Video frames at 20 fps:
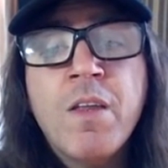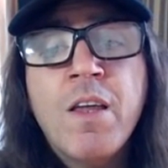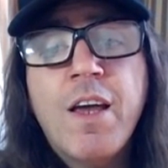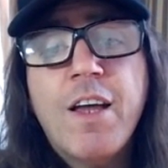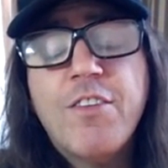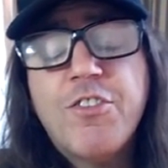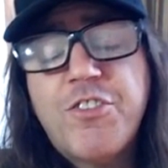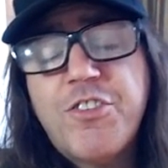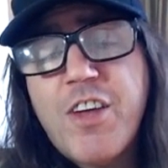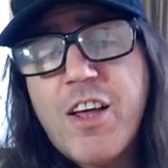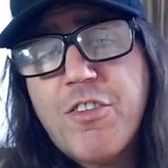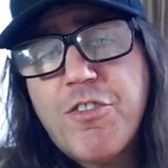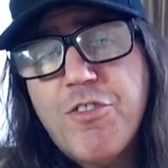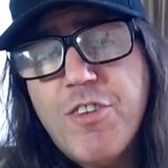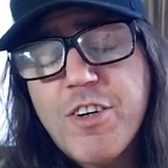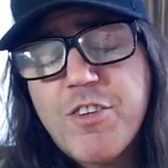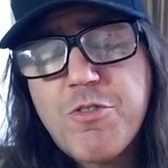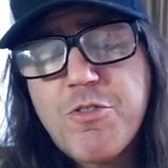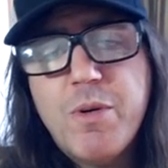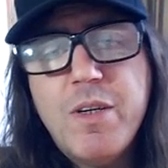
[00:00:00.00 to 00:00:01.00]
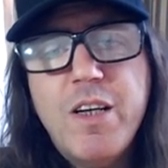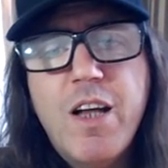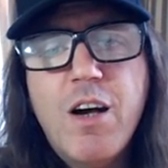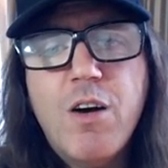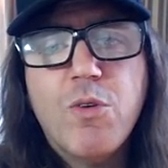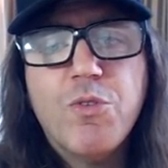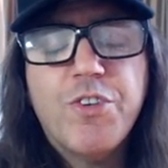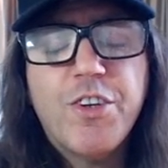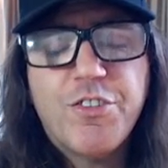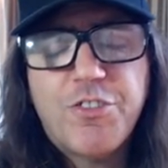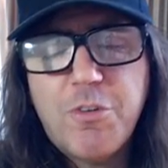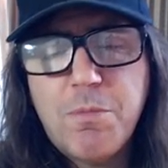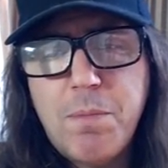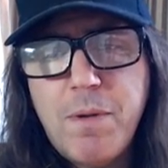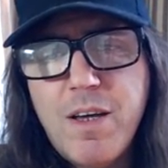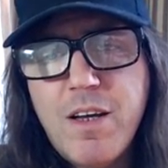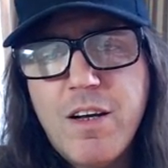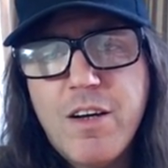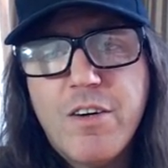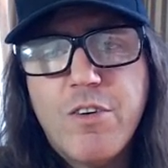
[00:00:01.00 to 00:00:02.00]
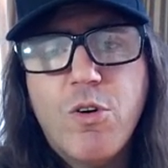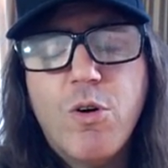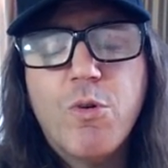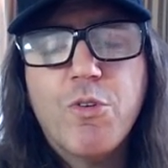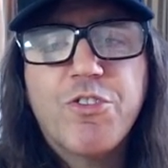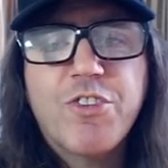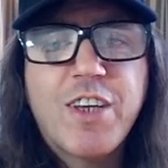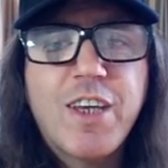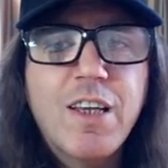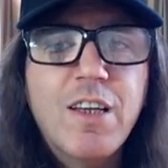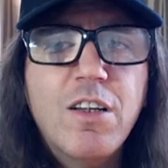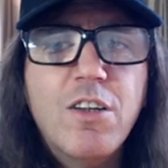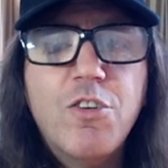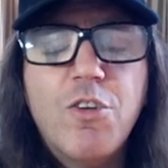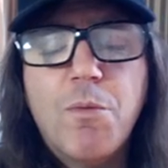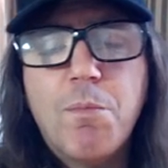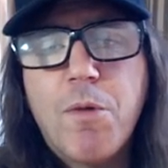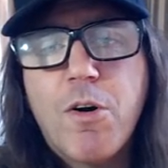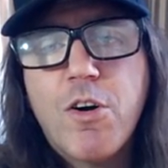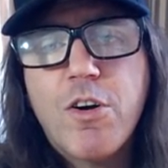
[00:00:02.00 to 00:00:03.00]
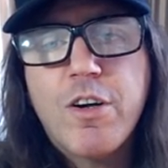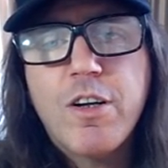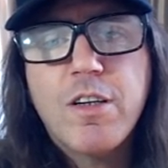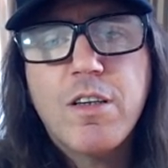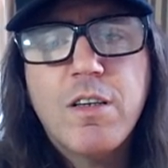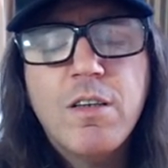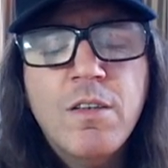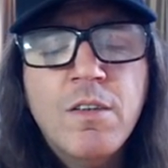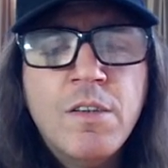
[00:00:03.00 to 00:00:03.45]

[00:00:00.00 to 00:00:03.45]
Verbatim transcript: And Seth Rich, we know, disappeared or was killed or murdered.